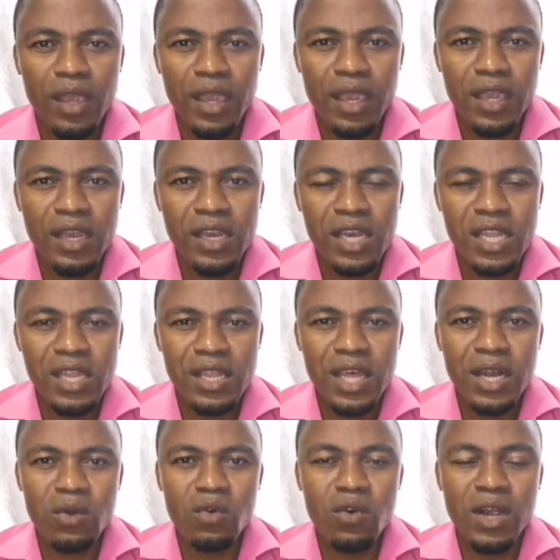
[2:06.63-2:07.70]
And
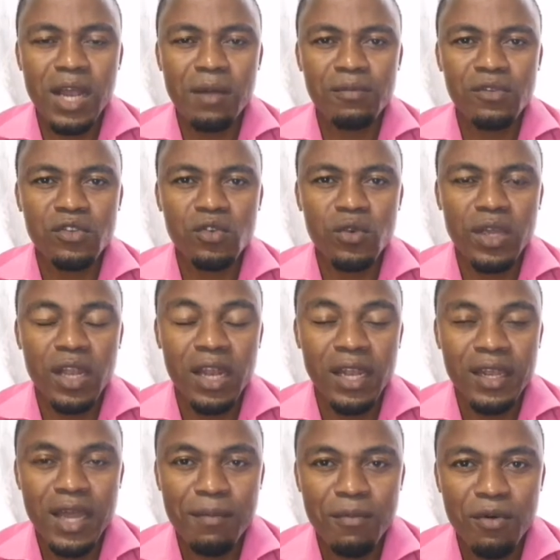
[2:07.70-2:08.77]
that all comes to a
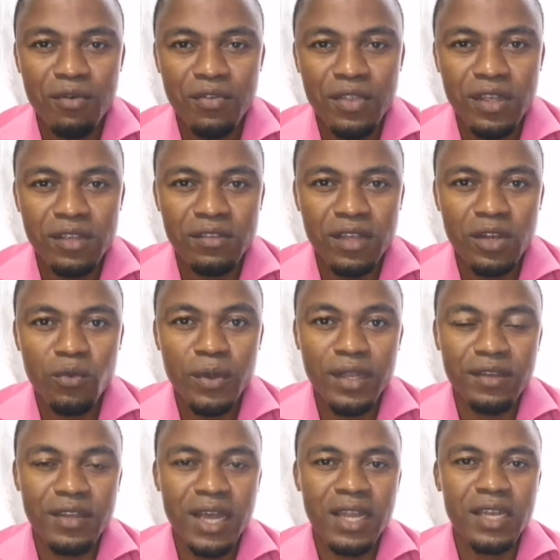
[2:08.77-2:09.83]
number of things that were
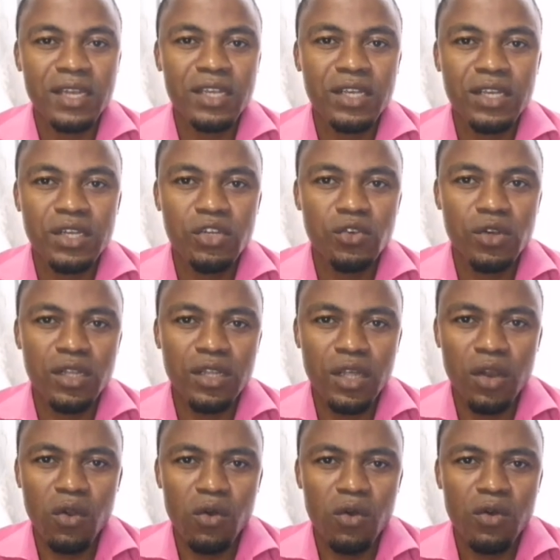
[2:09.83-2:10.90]
done during the
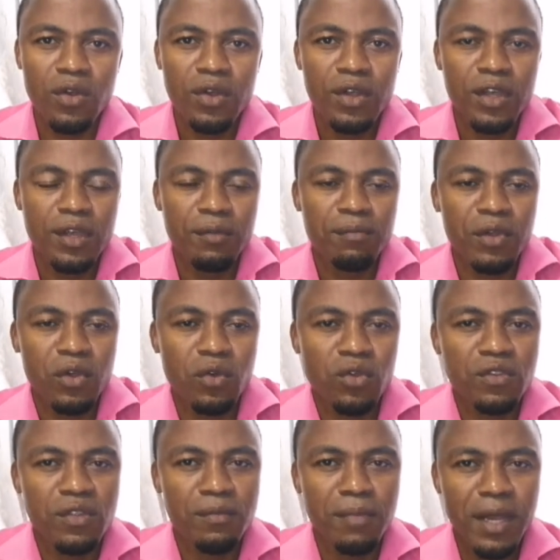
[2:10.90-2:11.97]
law,
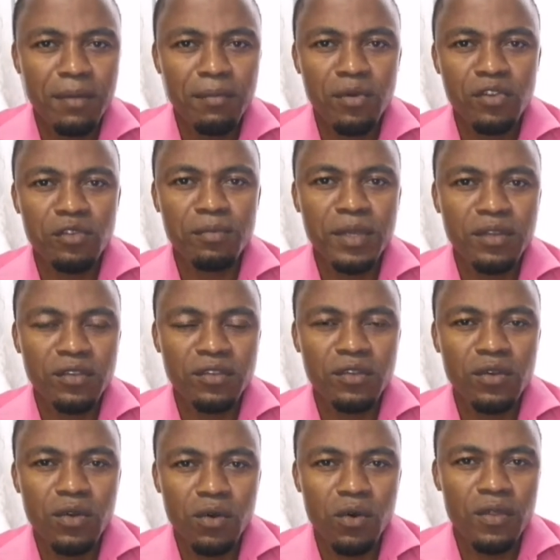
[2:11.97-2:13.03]
because the Bible speaks
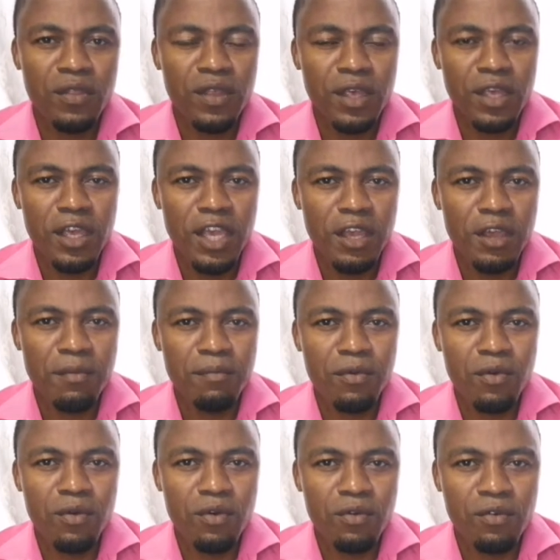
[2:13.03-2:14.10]
on the
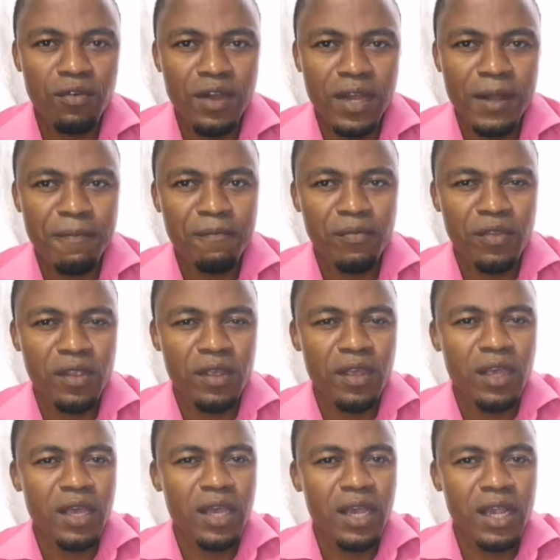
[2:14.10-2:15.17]
book of
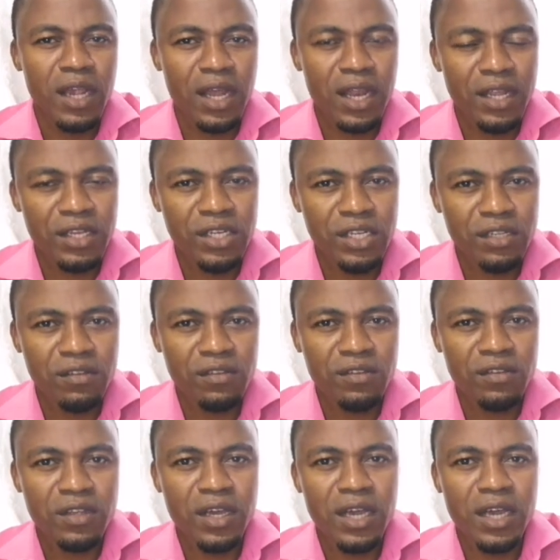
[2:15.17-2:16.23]

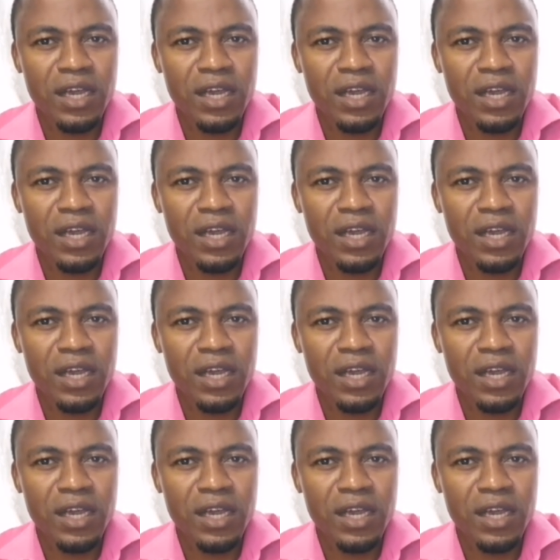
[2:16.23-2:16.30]
Romans